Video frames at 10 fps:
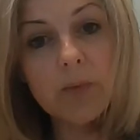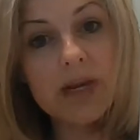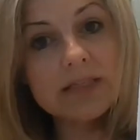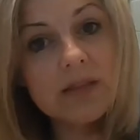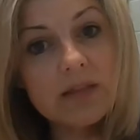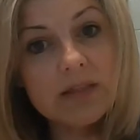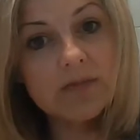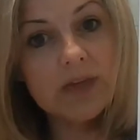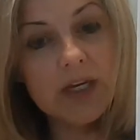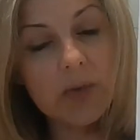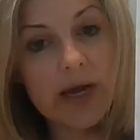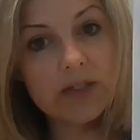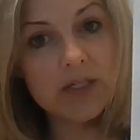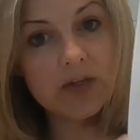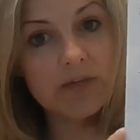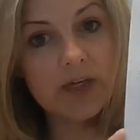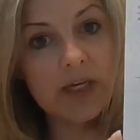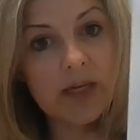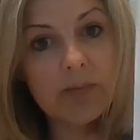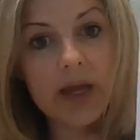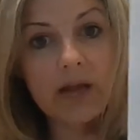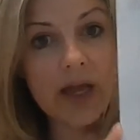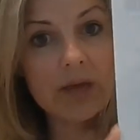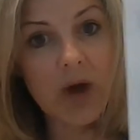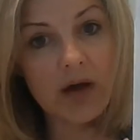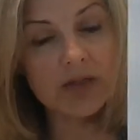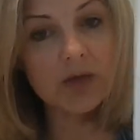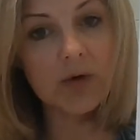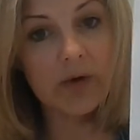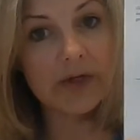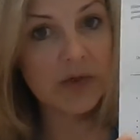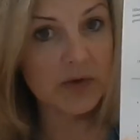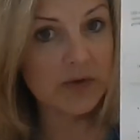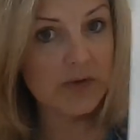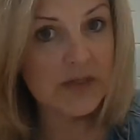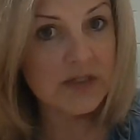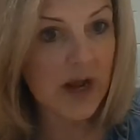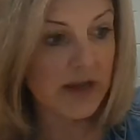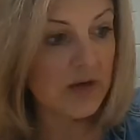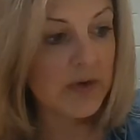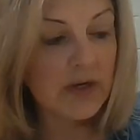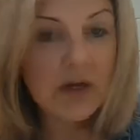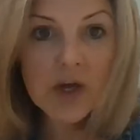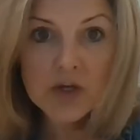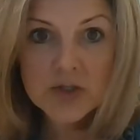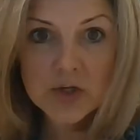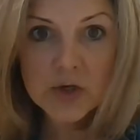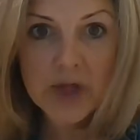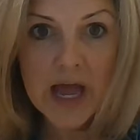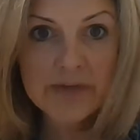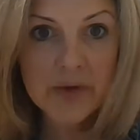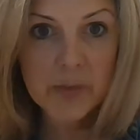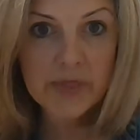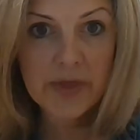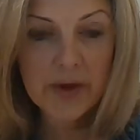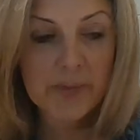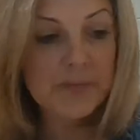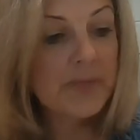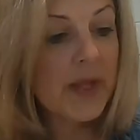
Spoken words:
When I send this video out to you via email, I am also going to include this document so you'll have it with you.